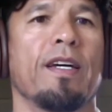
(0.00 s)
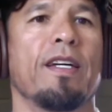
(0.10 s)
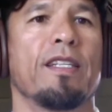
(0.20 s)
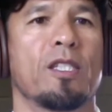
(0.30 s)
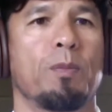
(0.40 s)

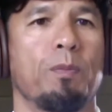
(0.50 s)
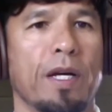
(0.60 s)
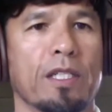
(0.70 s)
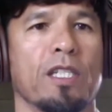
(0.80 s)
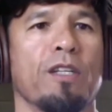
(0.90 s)

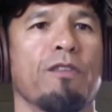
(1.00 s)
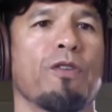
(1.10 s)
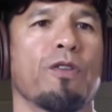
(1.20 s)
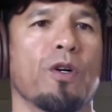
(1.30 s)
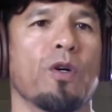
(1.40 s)
especially for
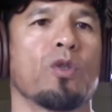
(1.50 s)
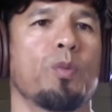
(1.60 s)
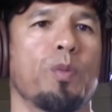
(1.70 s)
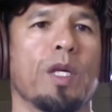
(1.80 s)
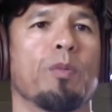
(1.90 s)
those
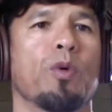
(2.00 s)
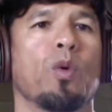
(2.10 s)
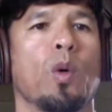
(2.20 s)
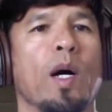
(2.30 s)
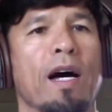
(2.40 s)
people
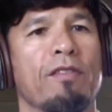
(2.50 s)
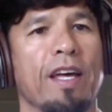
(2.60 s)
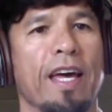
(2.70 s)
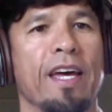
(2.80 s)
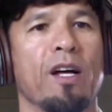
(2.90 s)
who have the
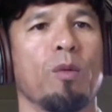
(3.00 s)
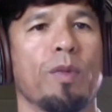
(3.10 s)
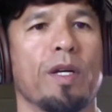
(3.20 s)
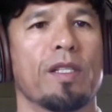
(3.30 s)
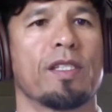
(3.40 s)

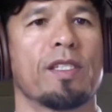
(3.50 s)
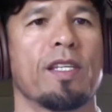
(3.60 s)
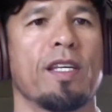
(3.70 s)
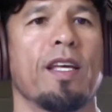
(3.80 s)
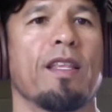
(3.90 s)
ailments
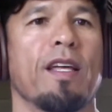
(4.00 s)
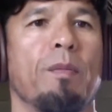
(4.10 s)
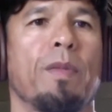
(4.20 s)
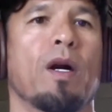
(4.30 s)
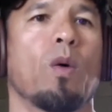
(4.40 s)
that
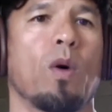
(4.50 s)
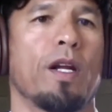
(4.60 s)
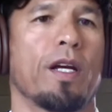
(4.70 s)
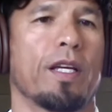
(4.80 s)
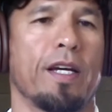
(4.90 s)

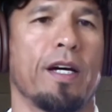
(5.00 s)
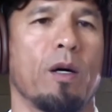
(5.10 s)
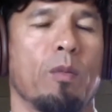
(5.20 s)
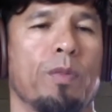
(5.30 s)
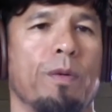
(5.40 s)
marijuana can help.